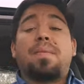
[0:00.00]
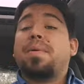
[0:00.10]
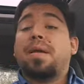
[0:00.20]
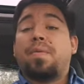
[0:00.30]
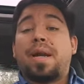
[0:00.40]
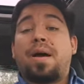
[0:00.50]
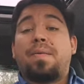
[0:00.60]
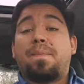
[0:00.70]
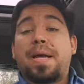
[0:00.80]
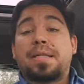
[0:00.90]
somebody went
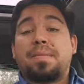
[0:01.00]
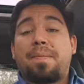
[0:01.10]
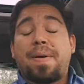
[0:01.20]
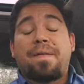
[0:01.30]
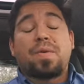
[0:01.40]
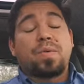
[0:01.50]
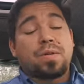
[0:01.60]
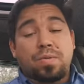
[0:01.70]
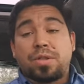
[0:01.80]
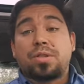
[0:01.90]
out and picked him up
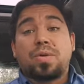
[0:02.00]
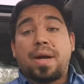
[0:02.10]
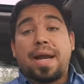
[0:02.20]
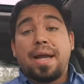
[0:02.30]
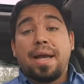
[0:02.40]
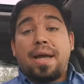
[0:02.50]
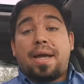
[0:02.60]
afterwards, which is great.